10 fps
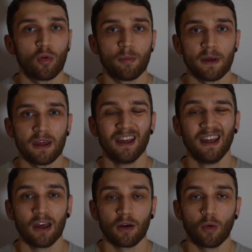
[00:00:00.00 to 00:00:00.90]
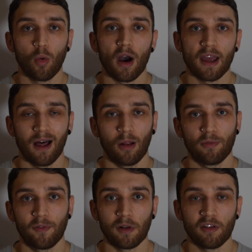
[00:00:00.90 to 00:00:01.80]
would be quite
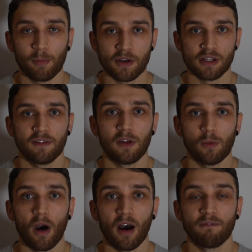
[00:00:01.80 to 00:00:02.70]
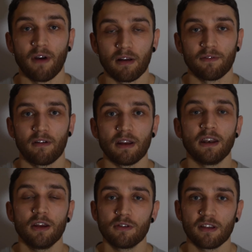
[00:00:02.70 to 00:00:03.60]
helpful, especially if you are very
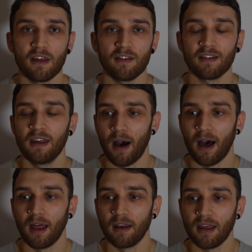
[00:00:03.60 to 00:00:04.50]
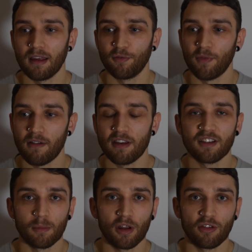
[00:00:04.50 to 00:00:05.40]
new to this, and it's very
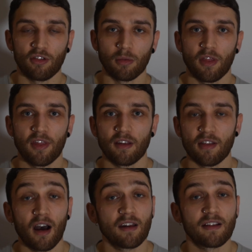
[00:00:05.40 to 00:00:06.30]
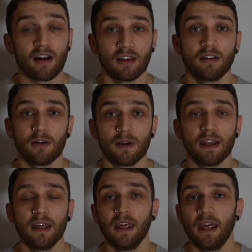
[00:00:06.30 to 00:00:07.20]
similar to some of the things that I started doing.
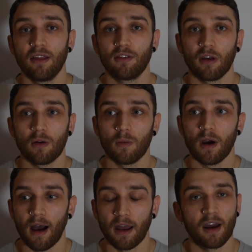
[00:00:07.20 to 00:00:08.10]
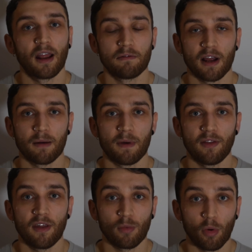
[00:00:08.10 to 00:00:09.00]
So I'd highly recommend
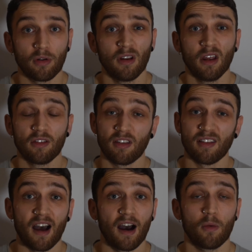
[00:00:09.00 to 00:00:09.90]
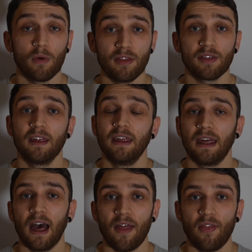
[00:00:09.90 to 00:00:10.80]
this one to start out with,
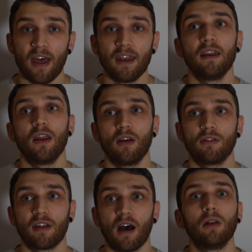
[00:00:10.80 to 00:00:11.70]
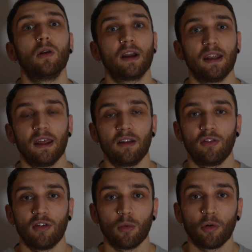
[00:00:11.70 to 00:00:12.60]
and then start looking
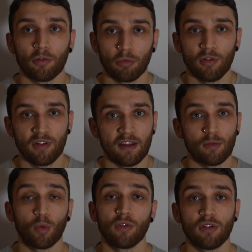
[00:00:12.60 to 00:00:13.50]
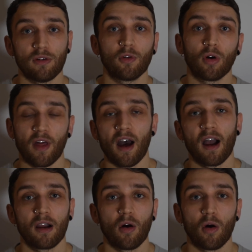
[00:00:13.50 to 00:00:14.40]
into other routines once you've got the
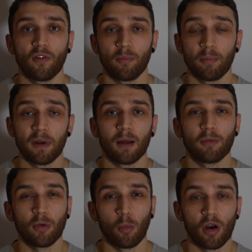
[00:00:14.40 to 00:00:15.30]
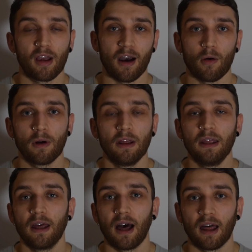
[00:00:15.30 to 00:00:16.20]
hang of being able to work out
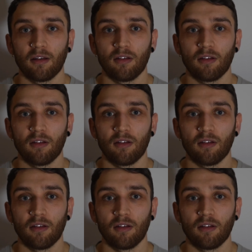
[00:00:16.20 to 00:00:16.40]
and